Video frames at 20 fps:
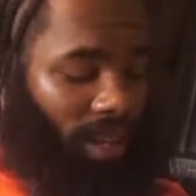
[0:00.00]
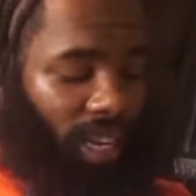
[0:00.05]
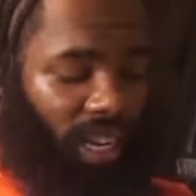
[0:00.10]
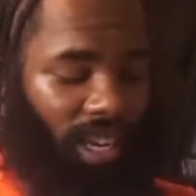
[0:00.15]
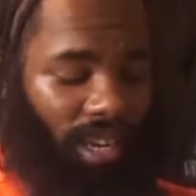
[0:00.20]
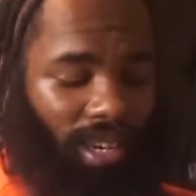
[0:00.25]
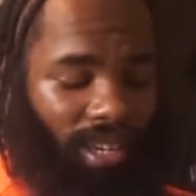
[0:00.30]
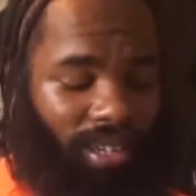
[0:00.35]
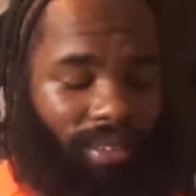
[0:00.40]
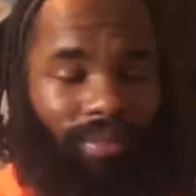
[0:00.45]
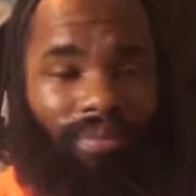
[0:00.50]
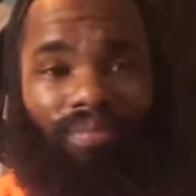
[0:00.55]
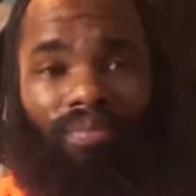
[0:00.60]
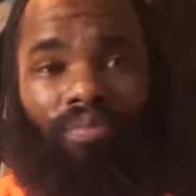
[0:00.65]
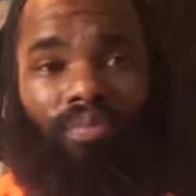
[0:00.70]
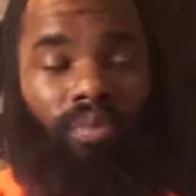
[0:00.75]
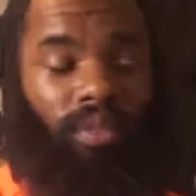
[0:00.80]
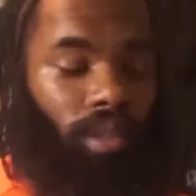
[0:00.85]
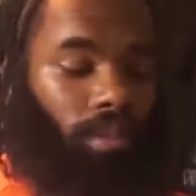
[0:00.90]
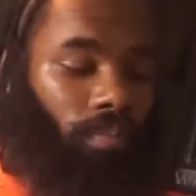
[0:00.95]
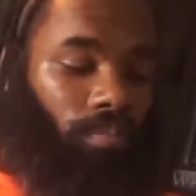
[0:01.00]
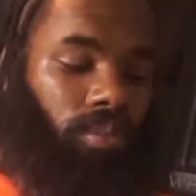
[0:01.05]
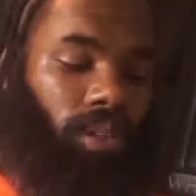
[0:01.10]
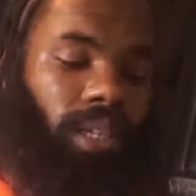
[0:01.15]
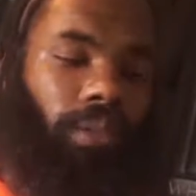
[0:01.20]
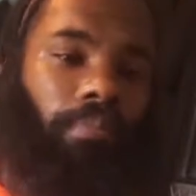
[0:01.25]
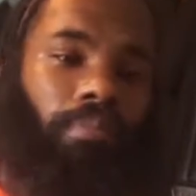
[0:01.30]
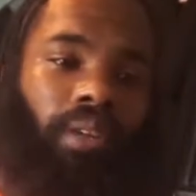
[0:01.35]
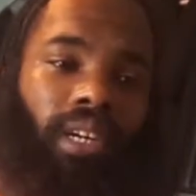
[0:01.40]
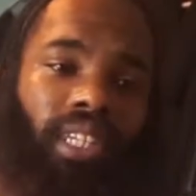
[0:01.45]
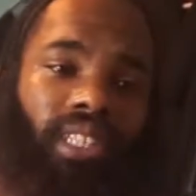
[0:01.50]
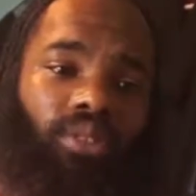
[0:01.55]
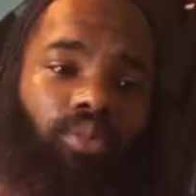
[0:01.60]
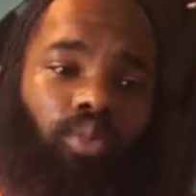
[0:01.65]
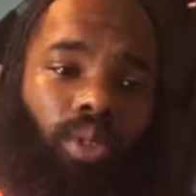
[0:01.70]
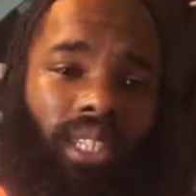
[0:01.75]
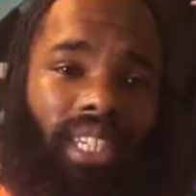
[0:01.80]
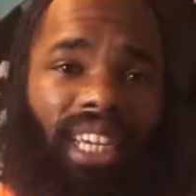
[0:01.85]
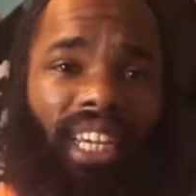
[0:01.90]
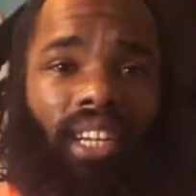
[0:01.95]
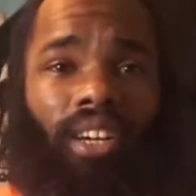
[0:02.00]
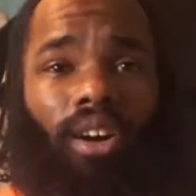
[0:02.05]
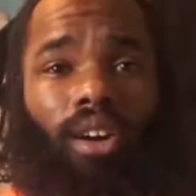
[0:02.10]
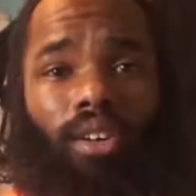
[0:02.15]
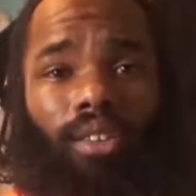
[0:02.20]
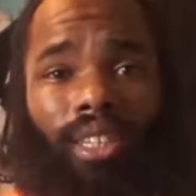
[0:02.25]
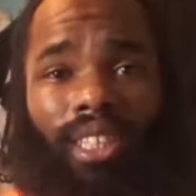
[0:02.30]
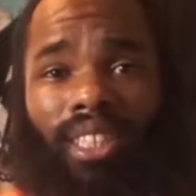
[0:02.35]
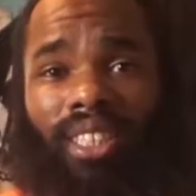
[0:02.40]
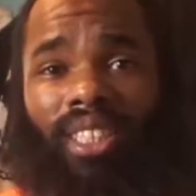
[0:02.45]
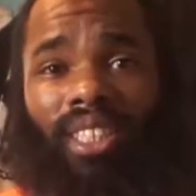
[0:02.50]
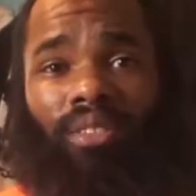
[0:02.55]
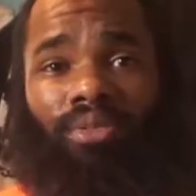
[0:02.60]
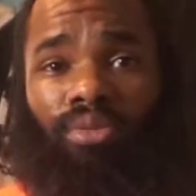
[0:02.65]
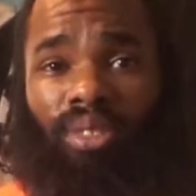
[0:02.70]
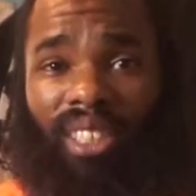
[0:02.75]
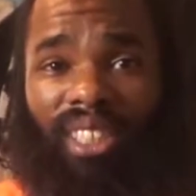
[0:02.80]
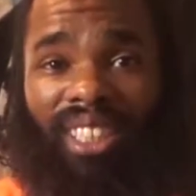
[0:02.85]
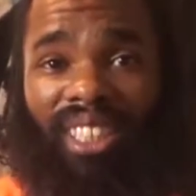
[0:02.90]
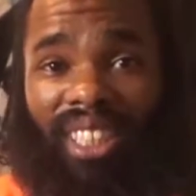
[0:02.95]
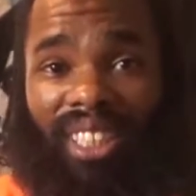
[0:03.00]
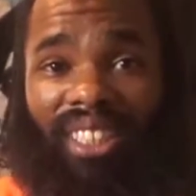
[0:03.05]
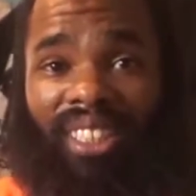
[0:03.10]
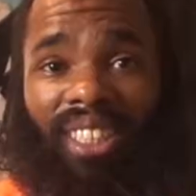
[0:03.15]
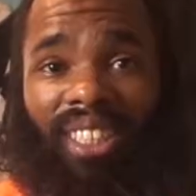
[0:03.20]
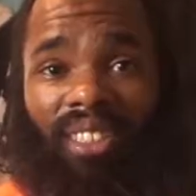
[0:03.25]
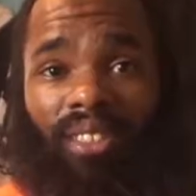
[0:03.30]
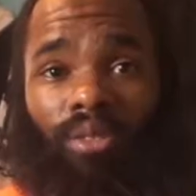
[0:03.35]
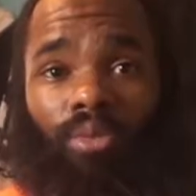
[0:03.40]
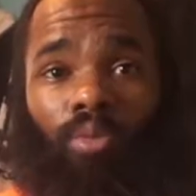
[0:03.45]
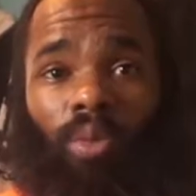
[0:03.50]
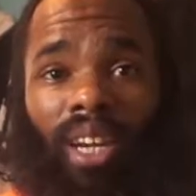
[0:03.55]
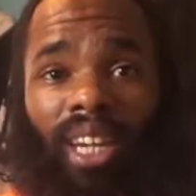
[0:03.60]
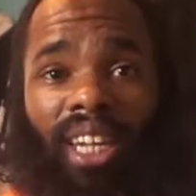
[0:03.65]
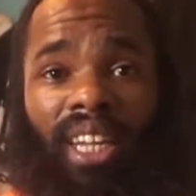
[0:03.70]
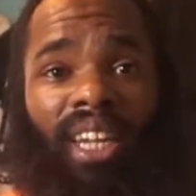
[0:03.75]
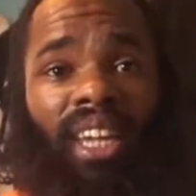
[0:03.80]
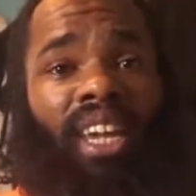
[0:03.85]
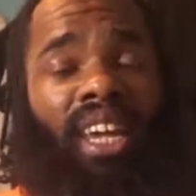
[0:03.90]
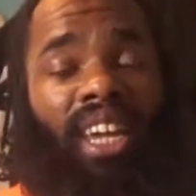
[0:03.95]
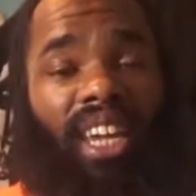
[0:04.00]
and pretty much what they call this is resistance weight.